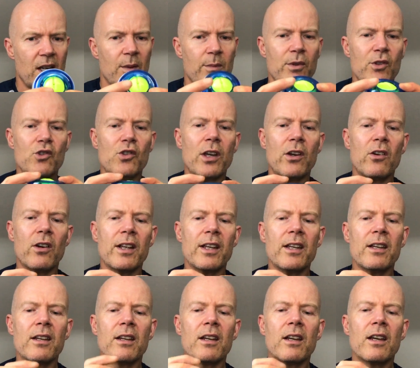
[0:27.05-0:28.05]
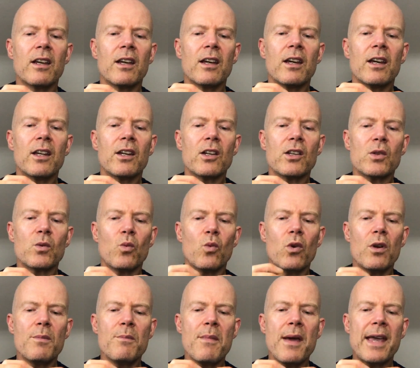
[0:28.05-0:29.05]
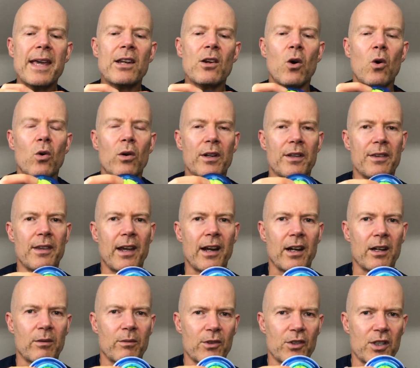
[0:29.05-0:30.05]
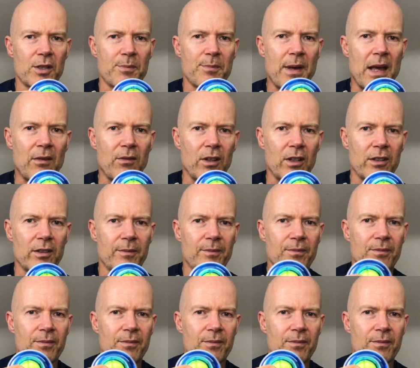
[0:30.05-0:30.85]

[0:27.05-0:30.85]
but generally there's one main hole in there which is beveled.